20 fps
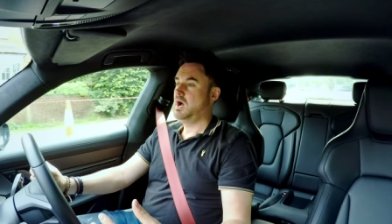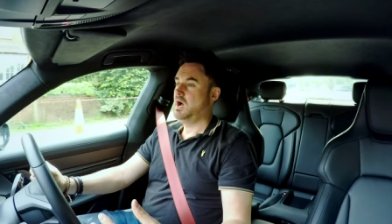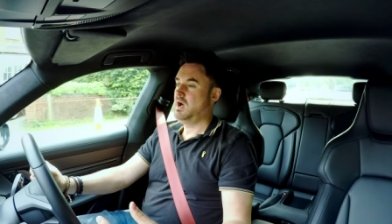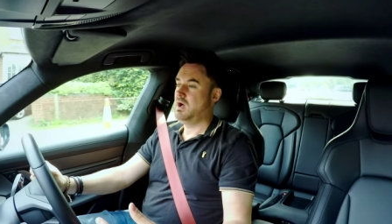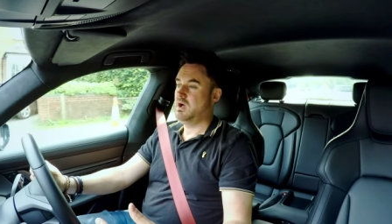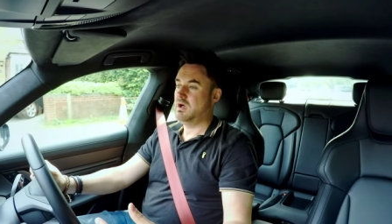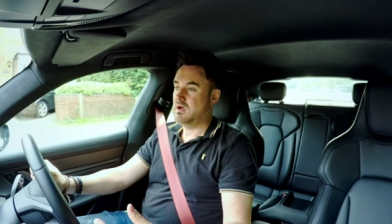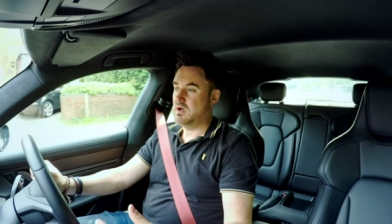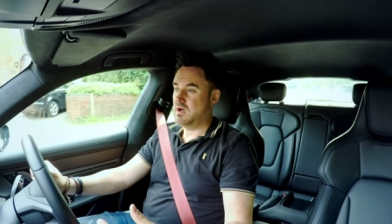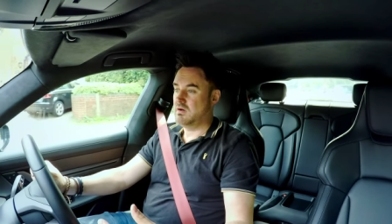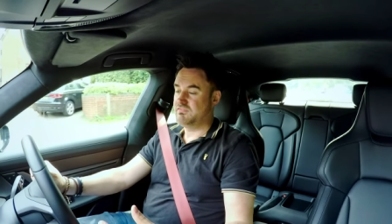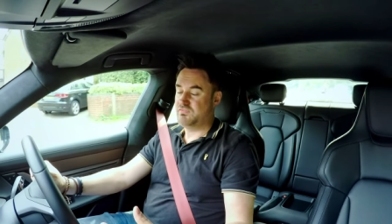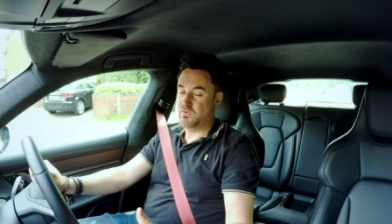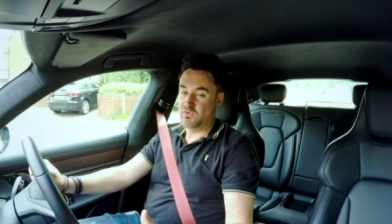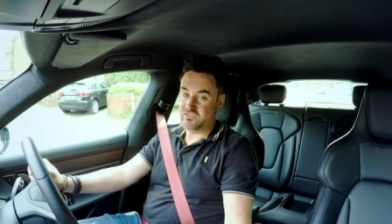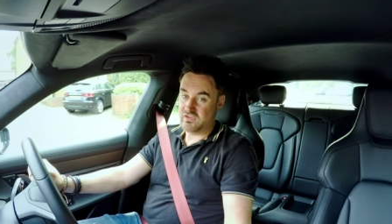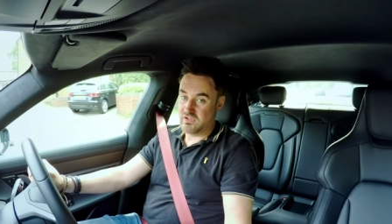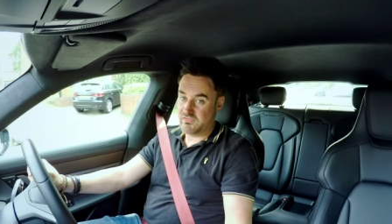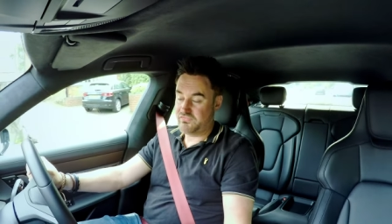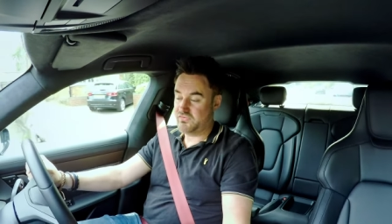uh,
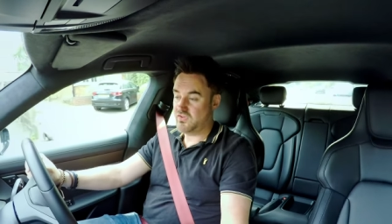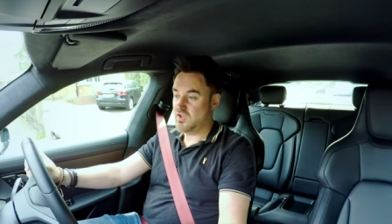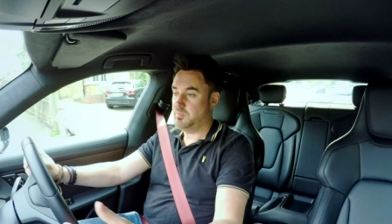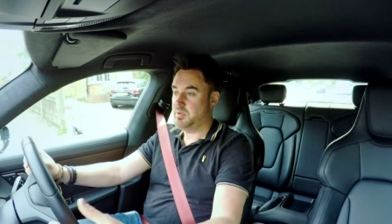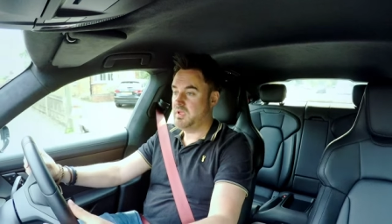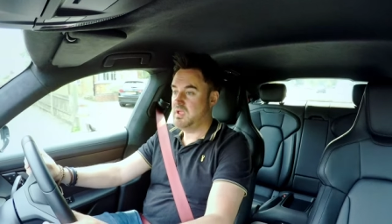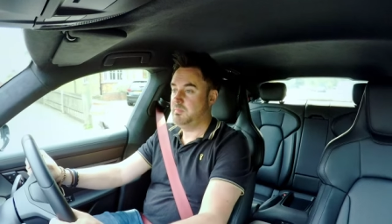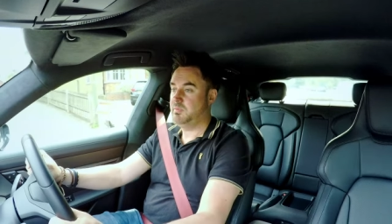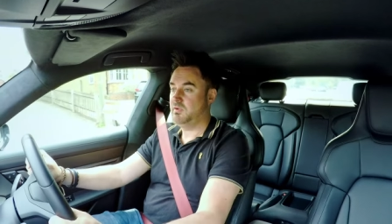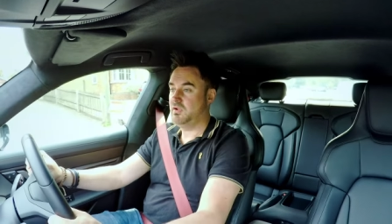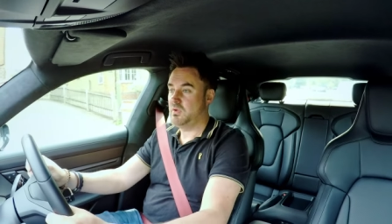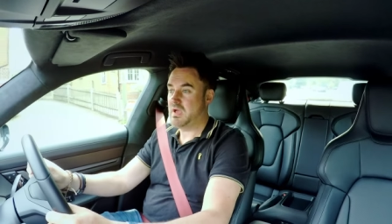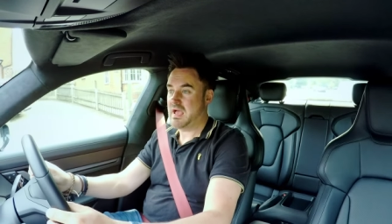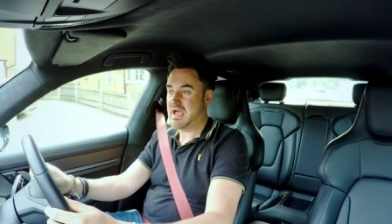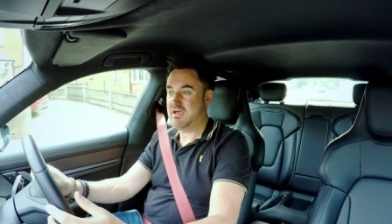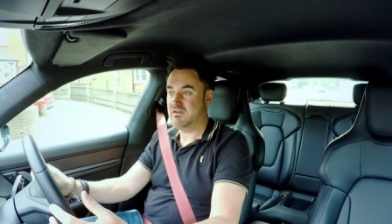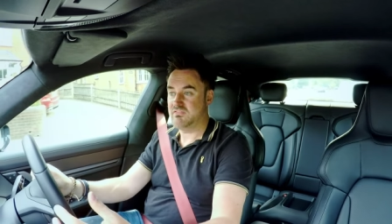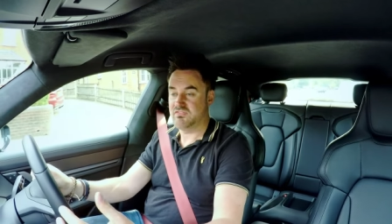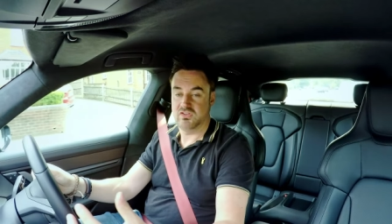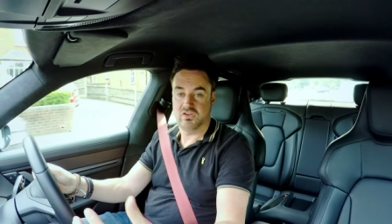unfortunately, a few people who
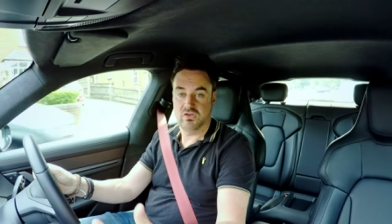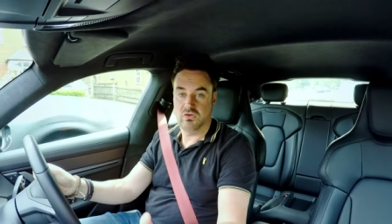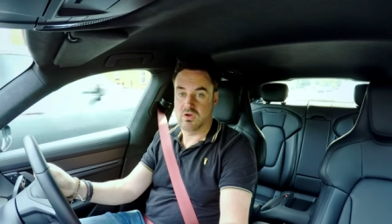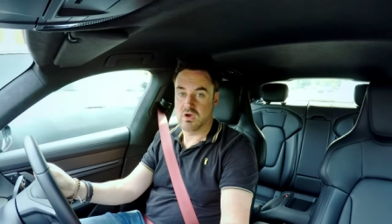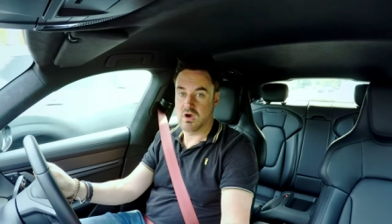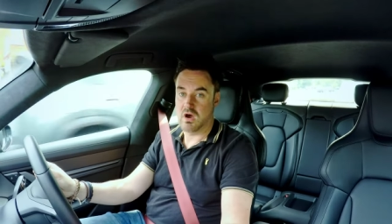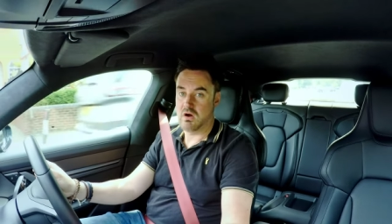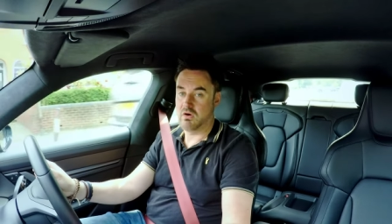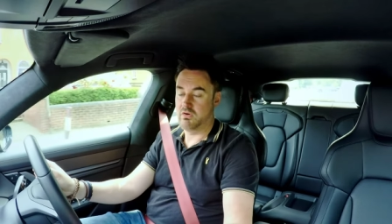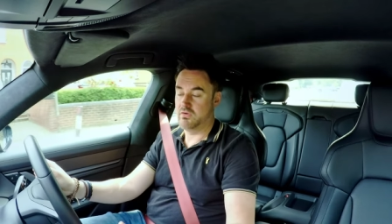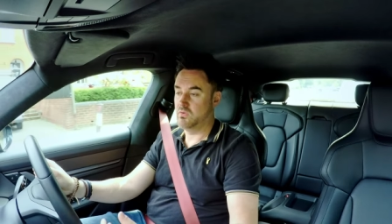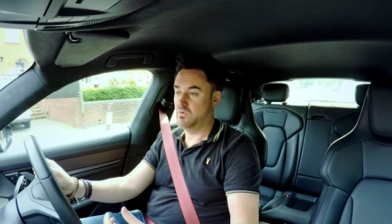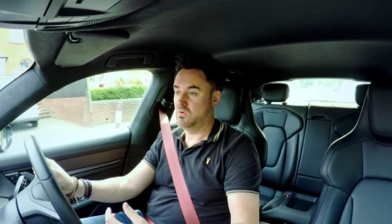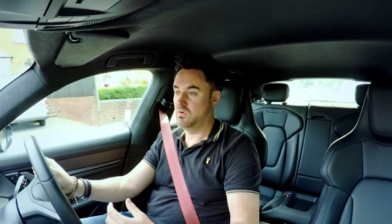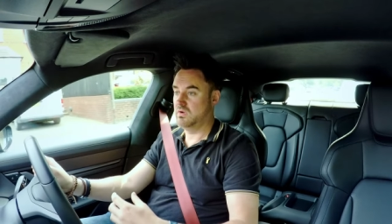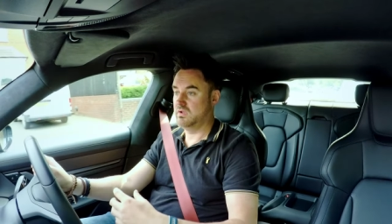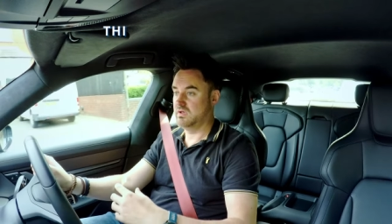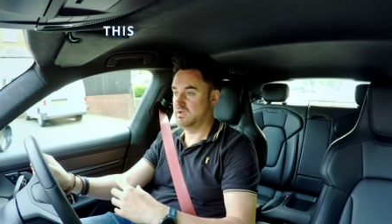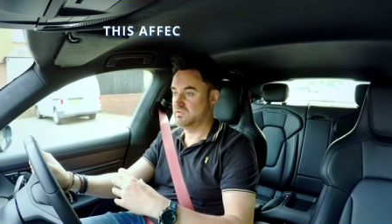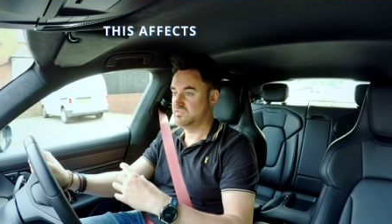have a new car on
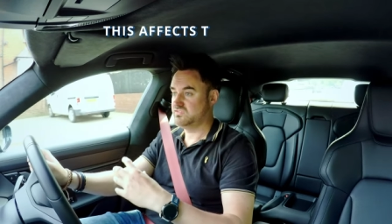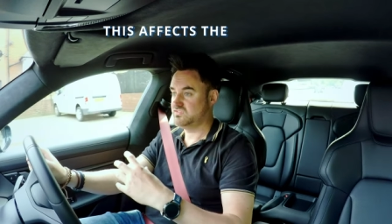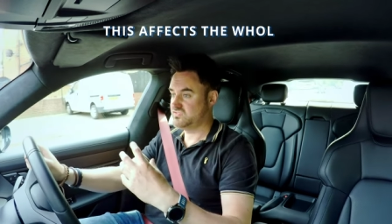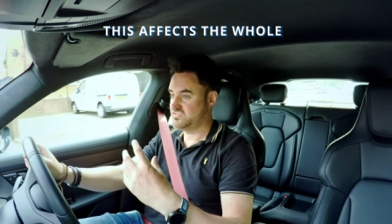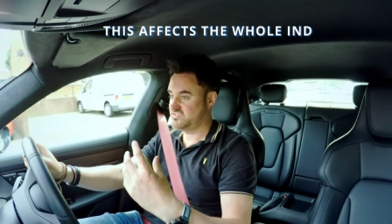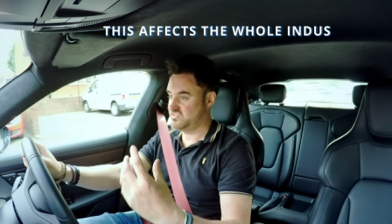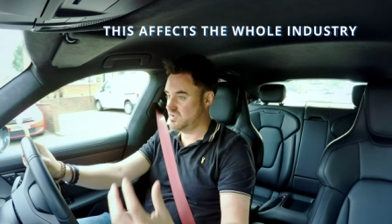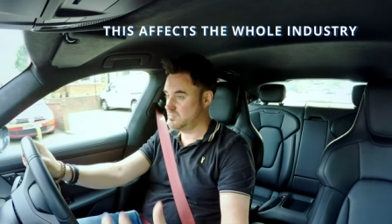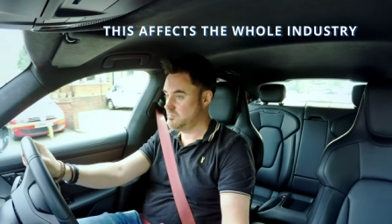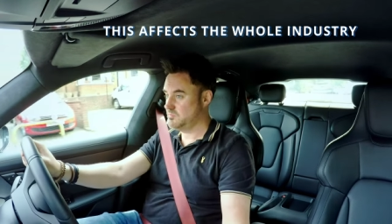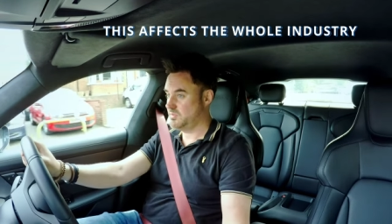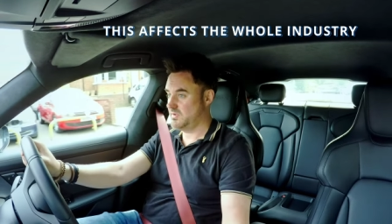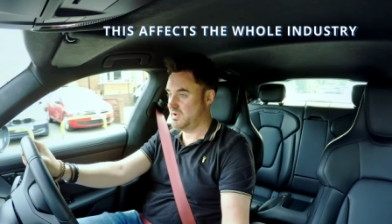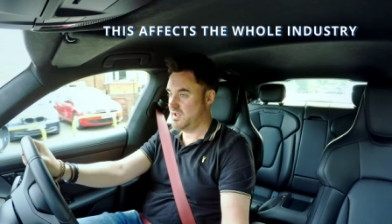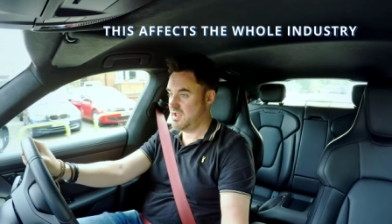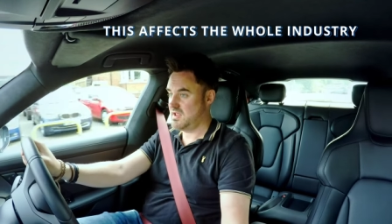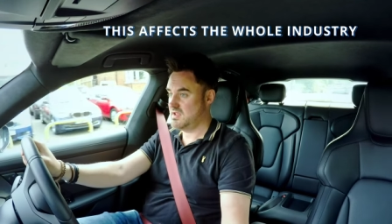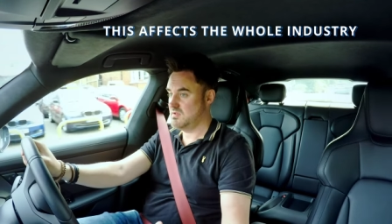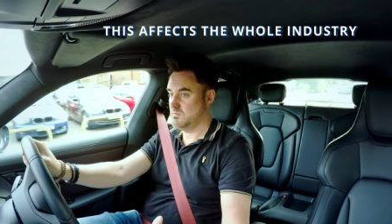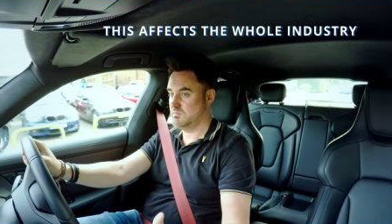order
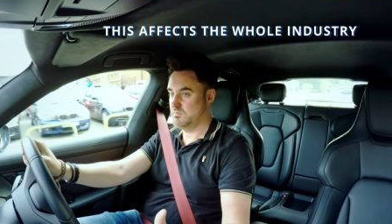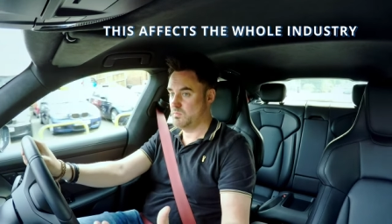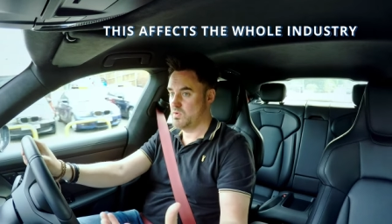simply